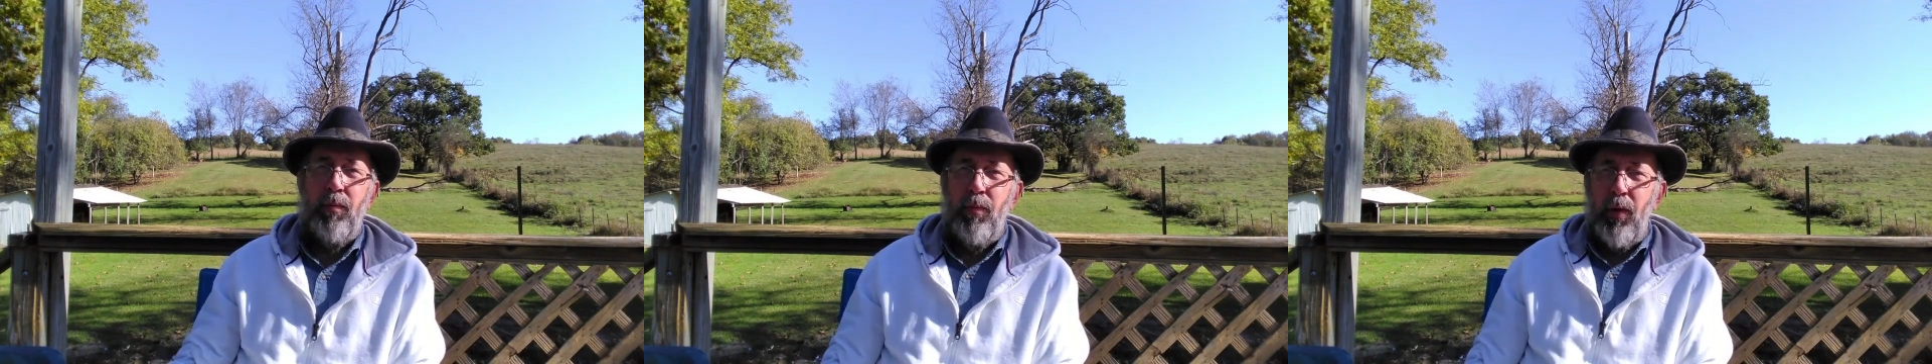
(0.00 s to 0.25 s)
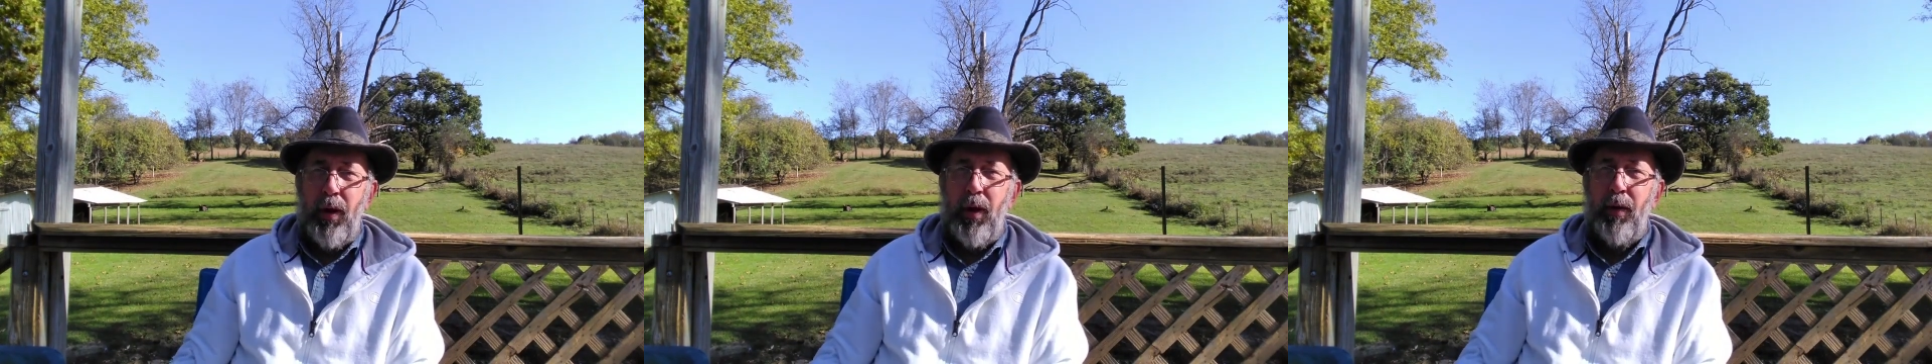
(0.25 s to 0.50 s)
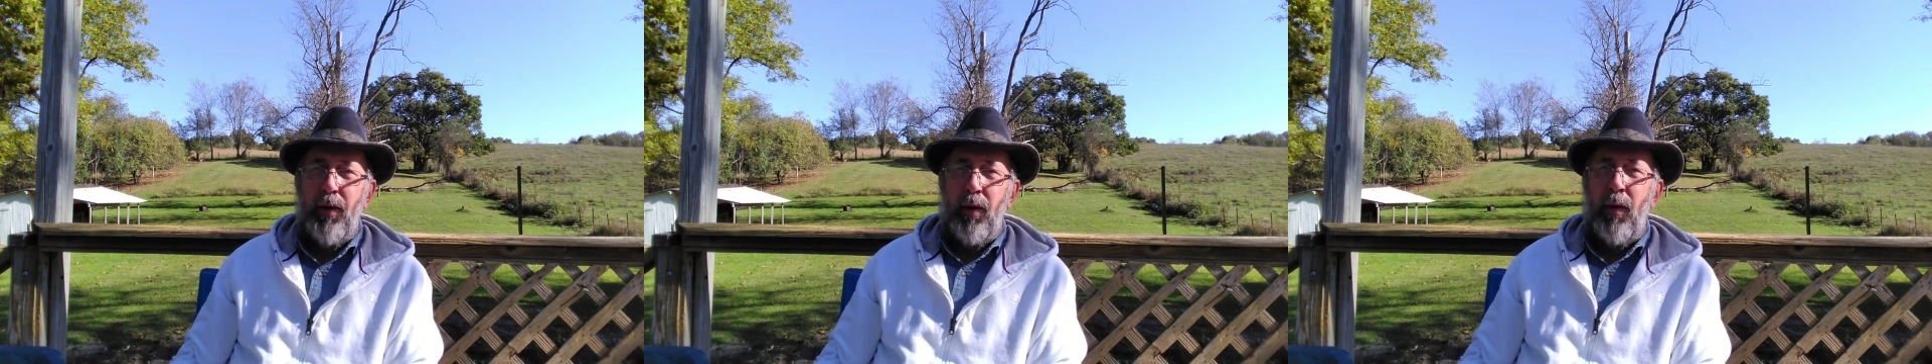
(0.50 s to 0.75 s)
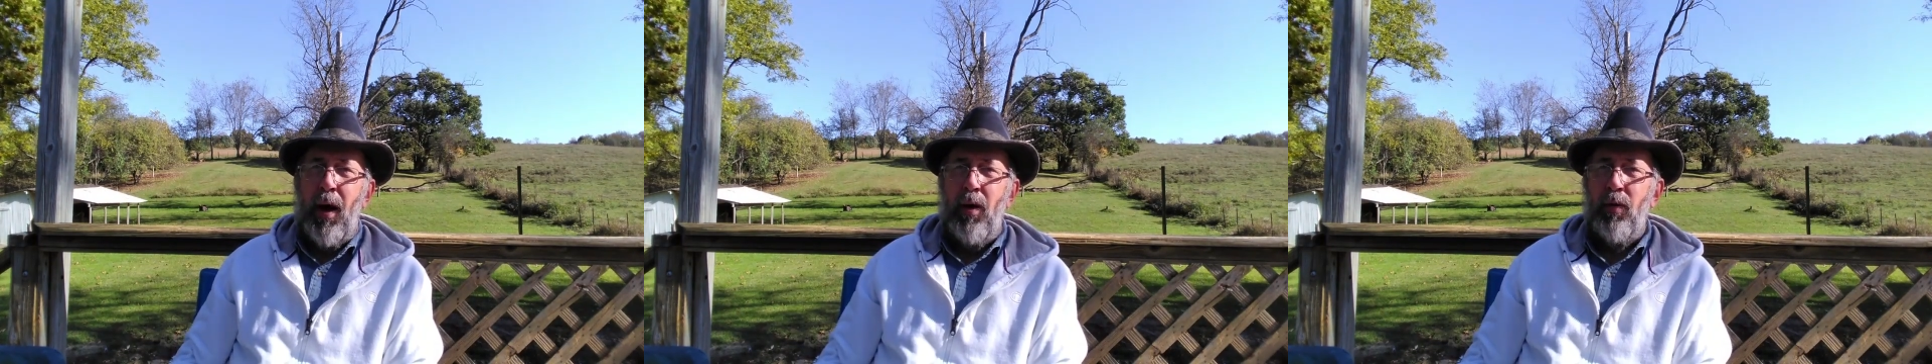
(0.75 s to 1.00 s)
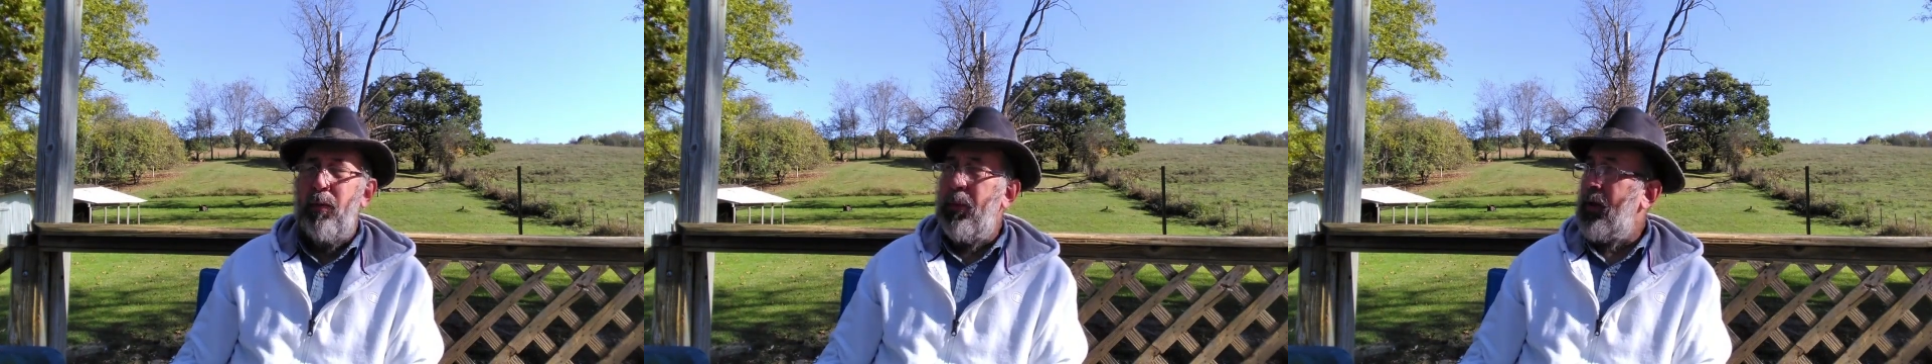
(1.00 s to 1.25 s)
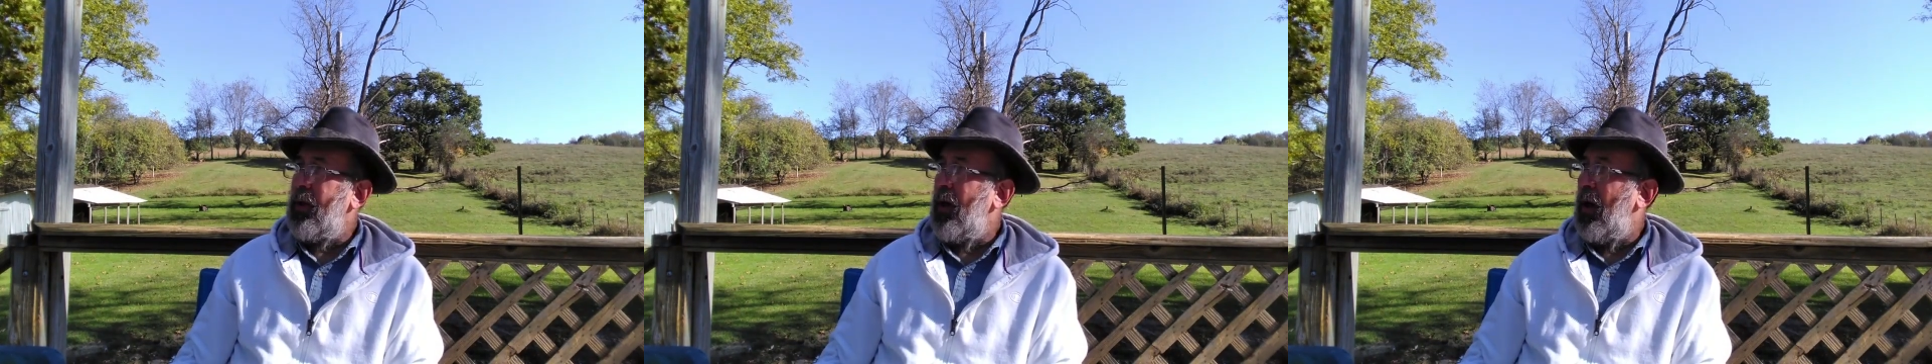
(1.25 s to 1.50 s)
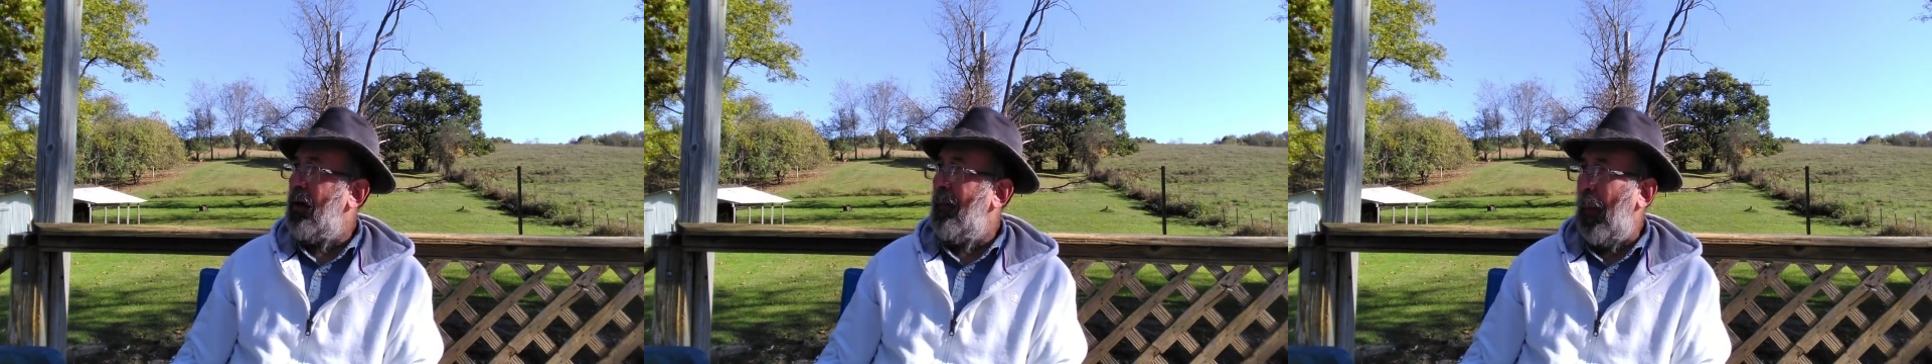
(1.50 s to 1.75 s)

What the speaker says: right on the ground, but